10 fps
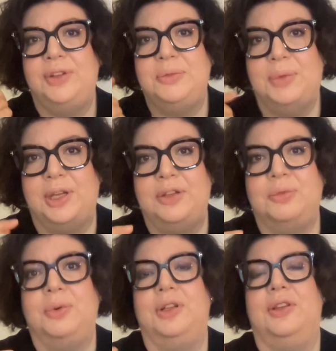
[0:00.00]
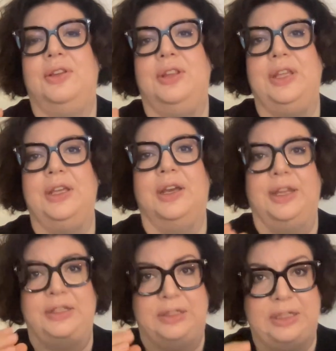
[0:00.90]
in mind what the
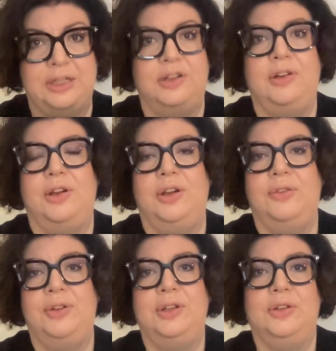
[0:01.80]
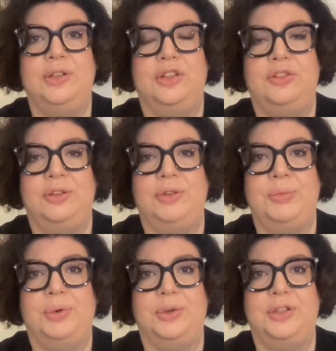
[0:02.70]
idea of a condition
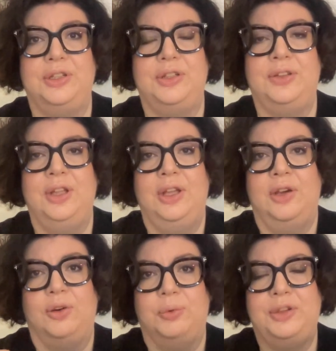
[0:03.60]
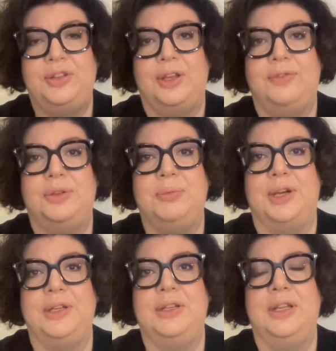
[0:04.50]
report is. Always have in
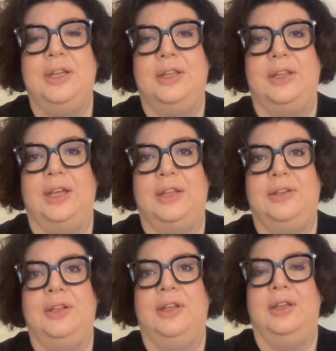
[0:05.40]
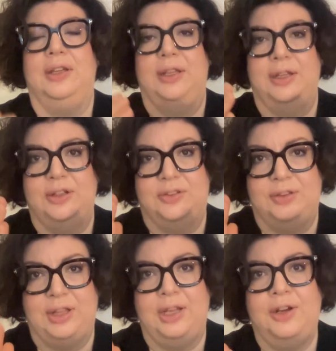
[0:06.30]
mind that it is
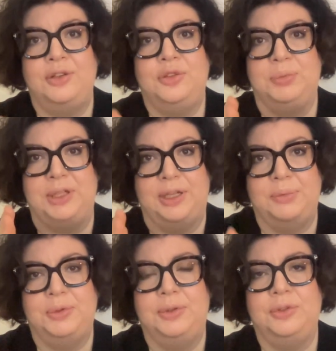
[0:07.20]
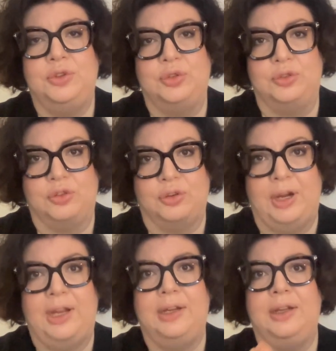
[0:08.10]
there to be able to
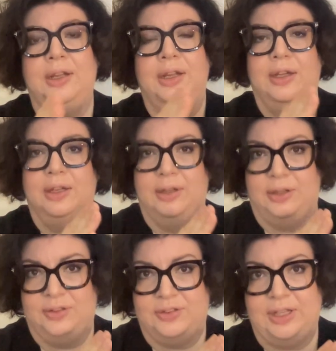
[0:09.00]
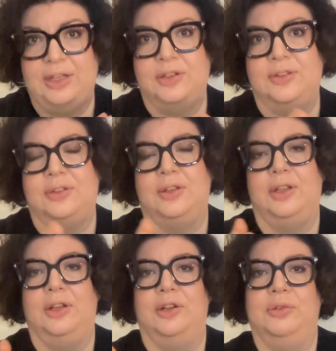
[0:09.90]
track the status
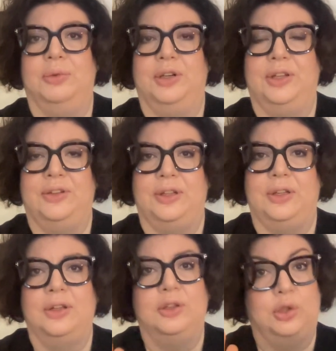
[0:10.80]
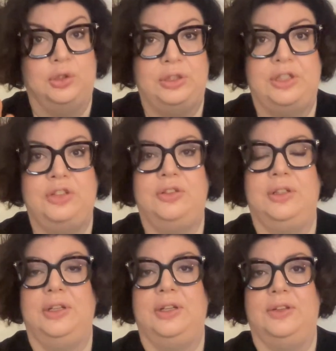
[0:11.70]
an artwork is in, the
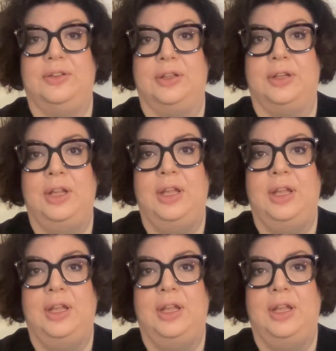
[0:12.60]
condition it is in,